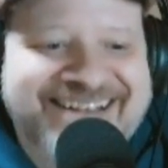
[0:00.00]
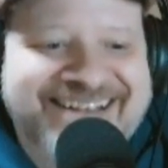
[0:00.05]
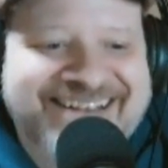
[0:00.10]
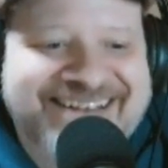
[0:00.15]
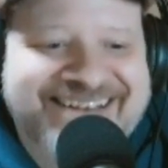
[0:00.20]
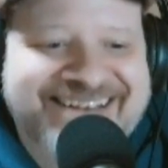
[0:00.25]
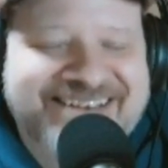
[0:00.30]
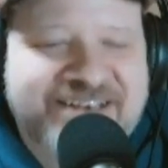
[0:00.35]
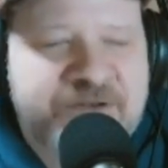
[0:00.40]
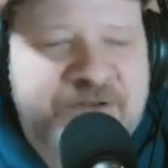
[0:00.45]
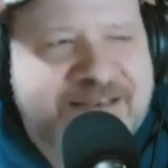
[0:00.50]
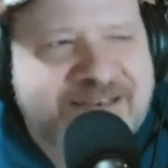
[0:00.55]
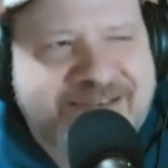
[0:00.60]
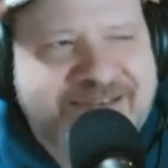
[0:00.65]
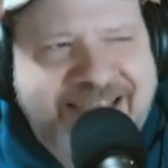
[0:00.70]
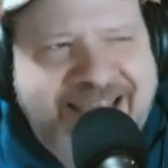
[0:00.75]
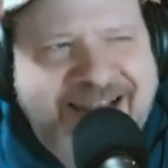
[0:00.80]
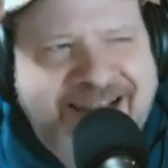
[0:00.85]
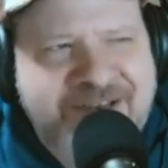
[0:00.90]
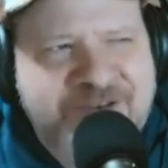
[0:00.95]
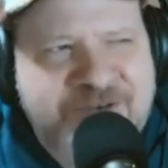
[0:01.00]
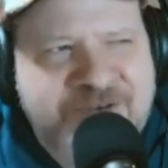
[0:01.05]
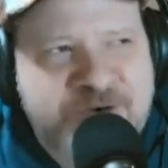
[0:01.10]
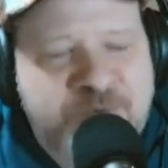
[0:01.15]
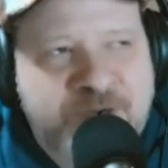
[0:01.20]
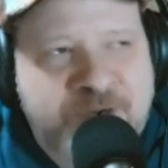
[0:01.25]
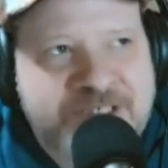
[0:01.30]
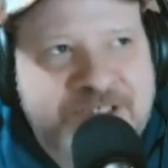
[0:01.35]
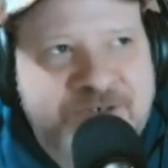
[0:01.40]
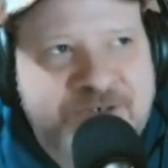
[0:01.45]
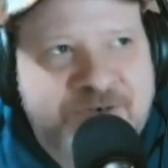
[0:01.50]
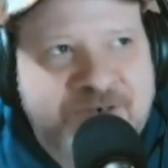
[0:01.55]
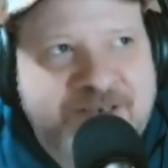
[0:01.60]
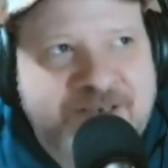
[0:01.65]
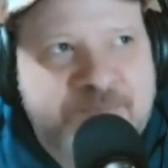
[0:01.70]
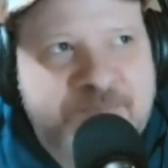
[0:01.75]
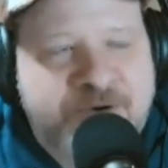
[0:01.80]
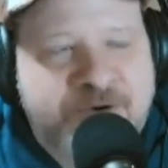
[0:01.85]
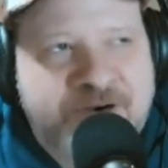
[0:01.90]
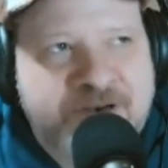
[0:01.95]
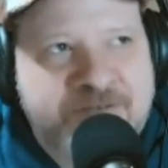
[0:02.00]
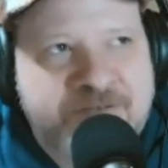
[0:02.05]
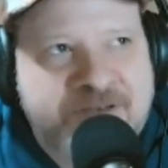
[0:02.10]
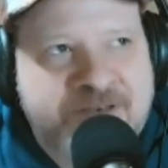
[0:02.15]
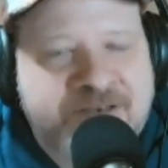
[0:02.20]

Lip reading: So did that answer your question, or at least part of it?